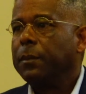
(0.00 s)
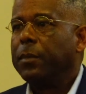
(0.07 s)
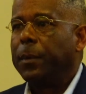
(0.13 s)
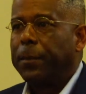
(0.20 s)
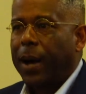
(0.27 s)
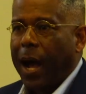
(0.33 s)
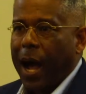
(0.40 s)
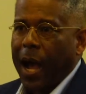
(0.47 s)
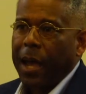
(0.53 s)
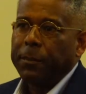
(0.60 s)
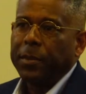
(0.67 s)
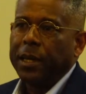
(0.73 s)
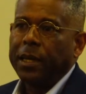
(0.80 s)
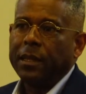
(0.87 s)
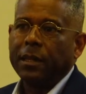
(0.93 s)
But
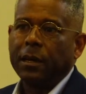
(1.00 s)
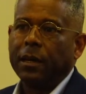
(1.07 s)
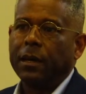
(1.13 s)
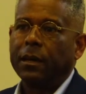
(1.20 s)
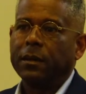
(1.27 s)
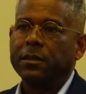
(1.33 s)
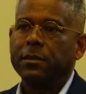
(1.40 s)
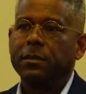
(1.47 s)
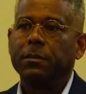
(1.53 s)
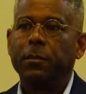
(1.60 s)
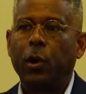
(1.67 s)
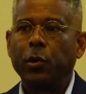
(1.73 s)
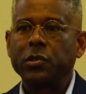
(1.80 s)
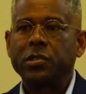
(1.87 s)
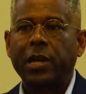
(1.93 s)
behind me, the
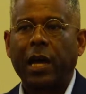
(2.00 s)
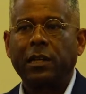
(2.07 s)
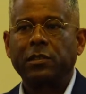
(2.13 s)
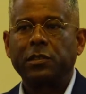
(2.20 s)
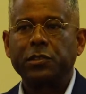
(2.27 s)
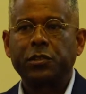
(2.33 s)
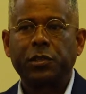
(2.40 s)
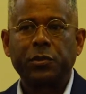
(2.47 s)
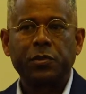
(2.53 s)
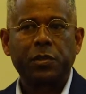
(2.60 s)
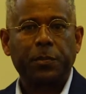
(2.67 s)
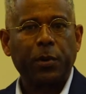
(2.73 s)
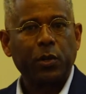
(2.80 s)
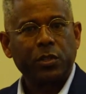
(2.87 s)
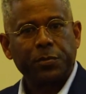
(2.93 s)
motorcyclist that was
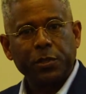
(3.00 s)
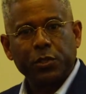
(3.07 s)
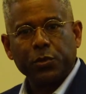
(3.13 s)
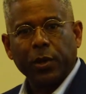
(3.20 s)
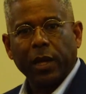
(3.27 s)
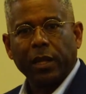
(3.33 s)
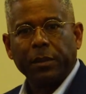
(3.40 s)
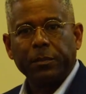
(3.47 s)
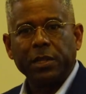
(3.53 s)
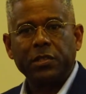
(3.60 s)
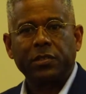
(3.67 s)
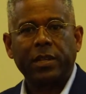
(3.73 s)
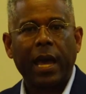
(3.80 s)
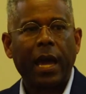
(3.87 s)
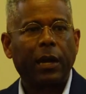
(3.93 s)
supposed to be trailing me
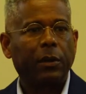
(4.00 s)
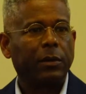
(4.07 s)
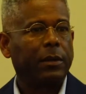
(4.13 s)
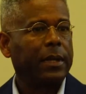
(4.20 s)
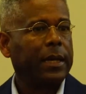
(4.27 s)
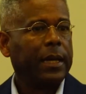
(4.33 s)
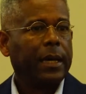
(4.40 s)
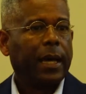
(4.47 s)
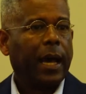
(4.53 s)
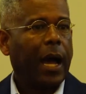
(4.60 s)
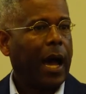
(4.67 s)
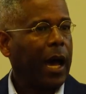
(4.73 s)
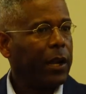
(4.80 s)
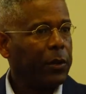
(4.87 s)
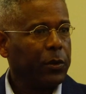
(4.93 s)
staggered.
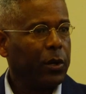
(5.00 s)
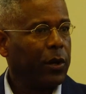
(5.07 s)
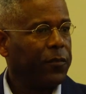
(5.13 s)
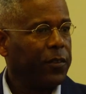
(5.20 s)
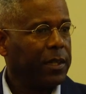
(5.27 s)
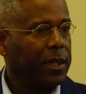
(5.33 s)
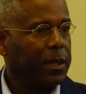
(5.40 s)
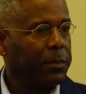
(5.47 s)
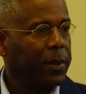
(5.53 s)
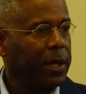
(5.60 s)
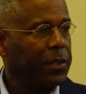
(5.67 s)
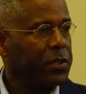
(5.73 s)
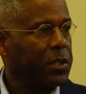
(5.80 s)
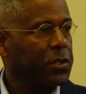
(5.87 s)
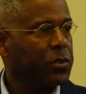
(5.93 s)
I don't know if he didn't pay
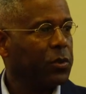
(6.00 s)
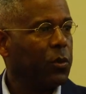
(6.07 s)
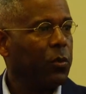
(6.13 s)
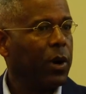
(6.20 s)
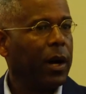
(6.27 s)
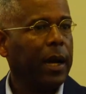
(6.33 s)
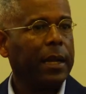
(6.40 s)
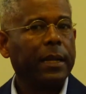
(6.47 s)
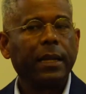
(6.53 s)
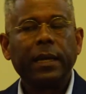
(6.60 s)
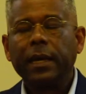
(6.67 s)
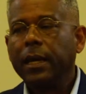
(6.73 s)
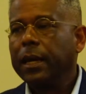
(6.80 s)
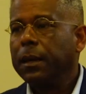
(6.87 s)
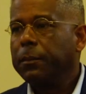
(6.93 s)
attention or
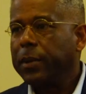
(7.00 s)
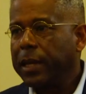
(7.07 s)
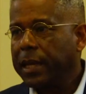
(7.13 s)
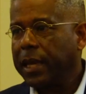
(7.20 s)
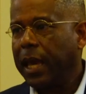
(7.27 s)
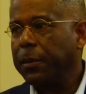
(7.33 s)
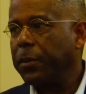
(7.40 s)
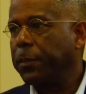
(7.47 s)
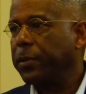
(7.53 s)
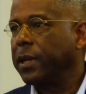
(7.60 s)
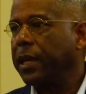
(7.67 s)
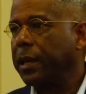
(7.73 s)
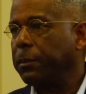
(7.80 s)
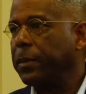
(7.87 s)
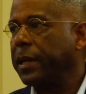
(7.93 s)
what, but he came up
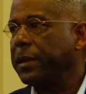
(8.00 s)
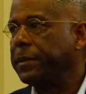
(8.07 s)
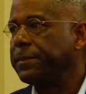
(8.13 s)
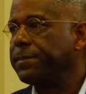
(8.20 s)
and hit me.